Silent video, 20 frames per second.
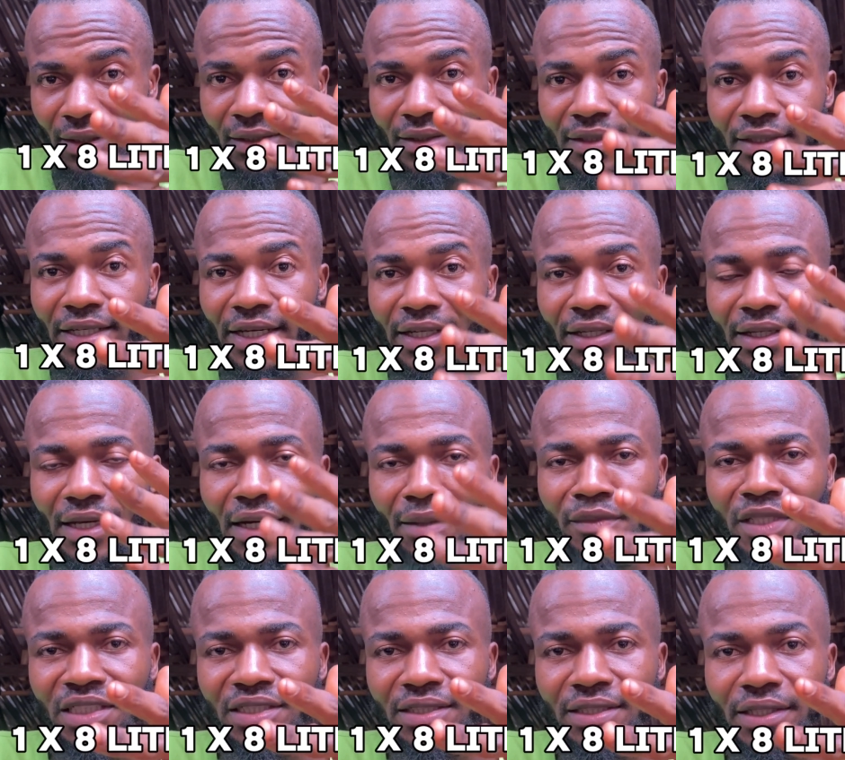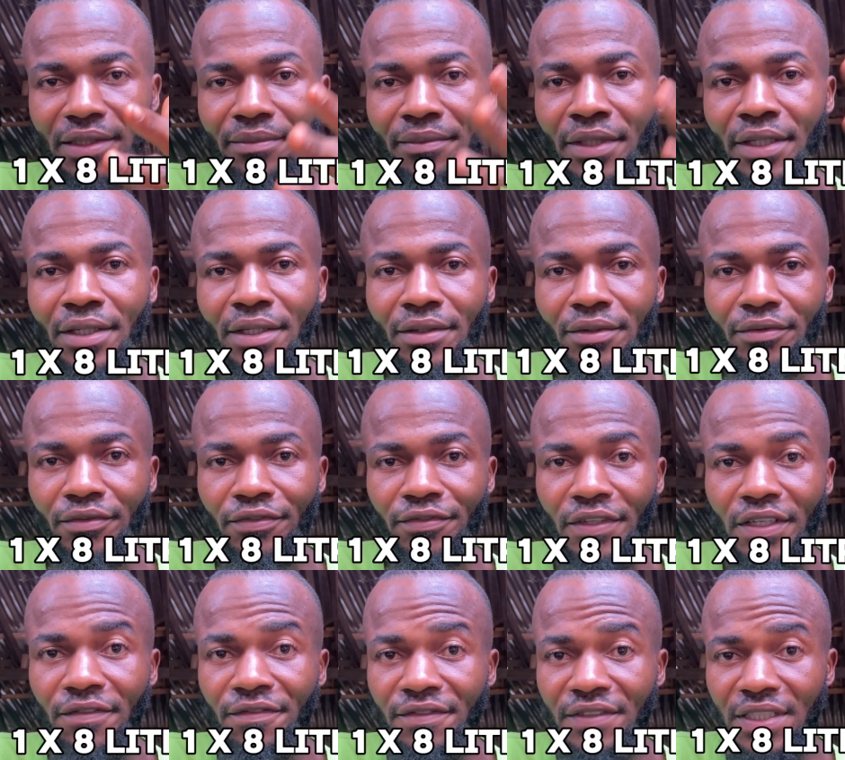Then that means
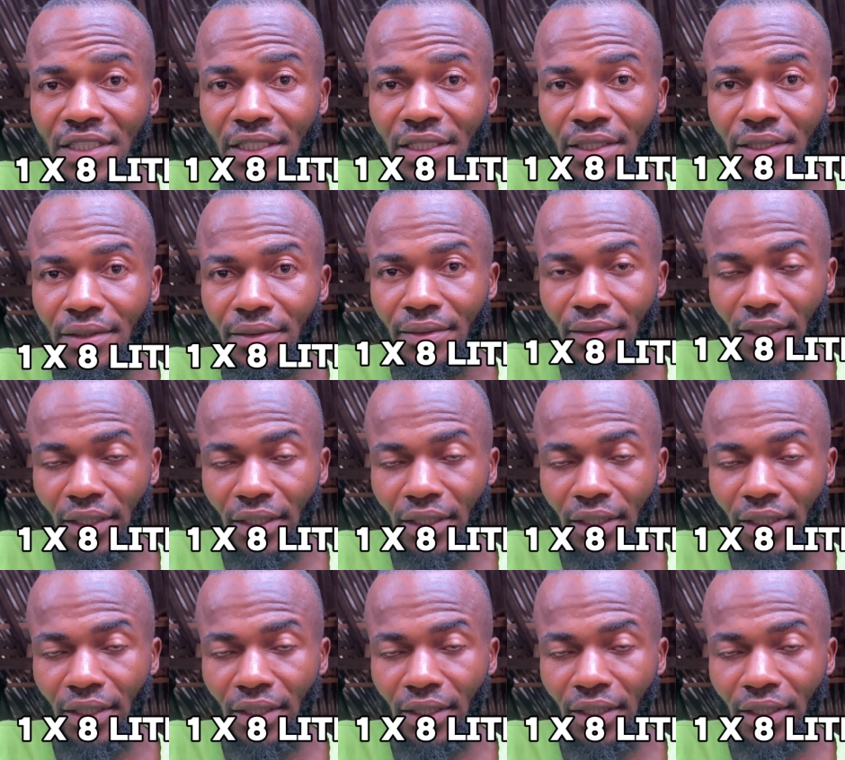50